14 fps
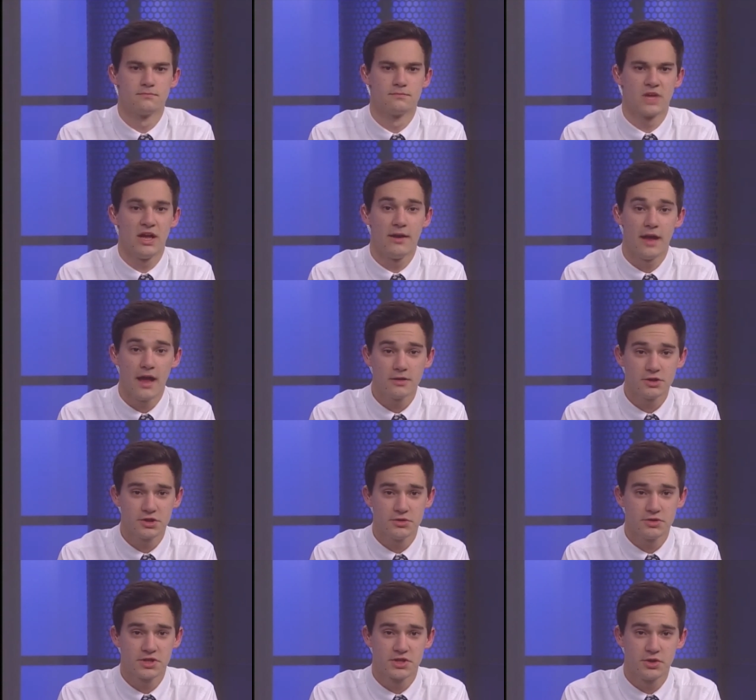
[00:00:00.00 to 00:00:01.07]
An LSU
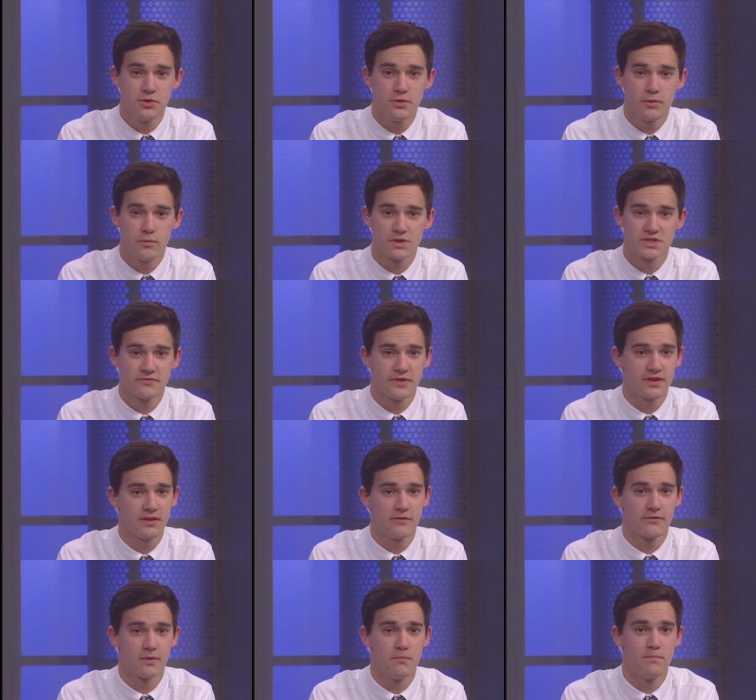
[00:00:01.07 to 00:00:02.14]
student was evicted
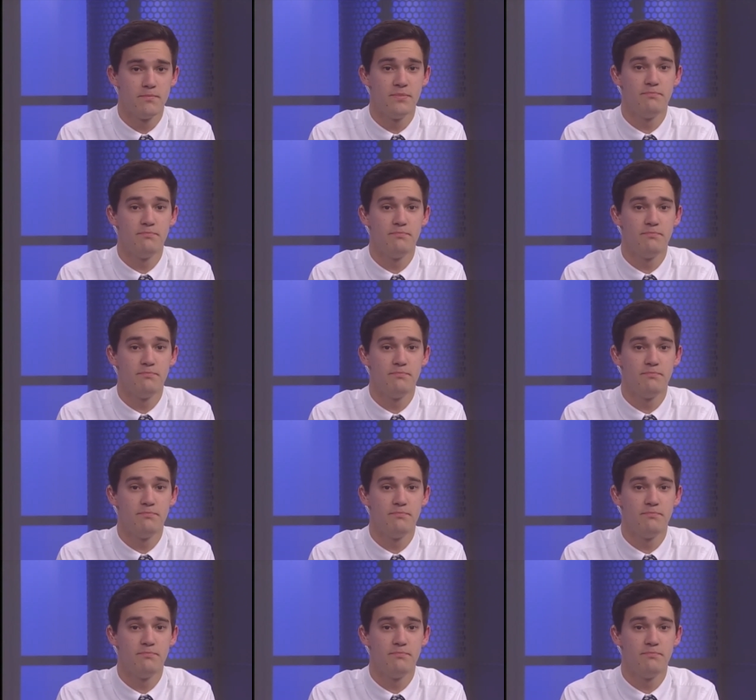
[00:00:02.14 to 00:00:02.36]
from